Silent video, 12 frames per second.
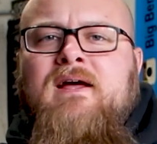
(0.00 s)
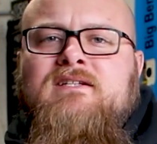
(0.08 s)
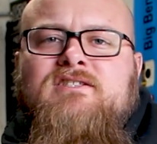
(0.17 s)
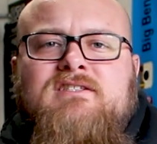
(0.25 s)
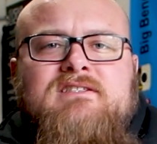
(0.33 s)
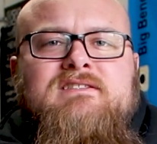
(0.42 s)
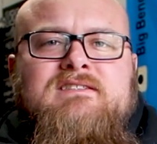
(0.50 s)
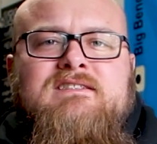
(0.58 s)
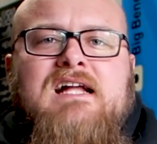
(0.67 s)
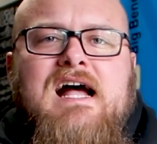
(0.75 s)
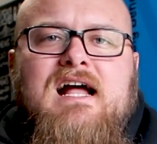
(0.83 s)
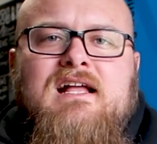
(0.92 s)

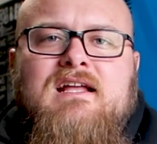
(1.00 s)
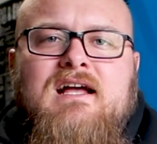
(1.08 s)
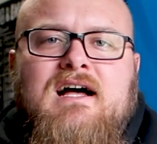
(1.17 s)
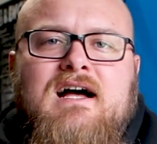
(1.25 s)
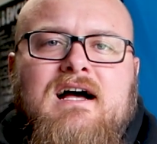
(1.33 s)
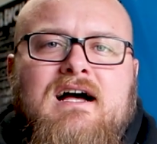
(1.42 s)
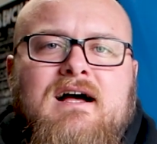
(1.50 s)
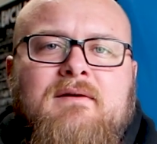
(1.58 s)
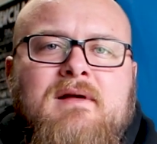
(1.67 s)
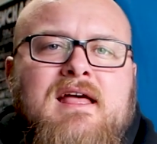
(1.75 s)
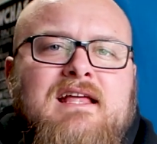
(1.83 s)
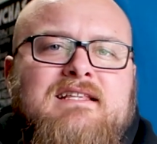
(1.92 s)
benches.com.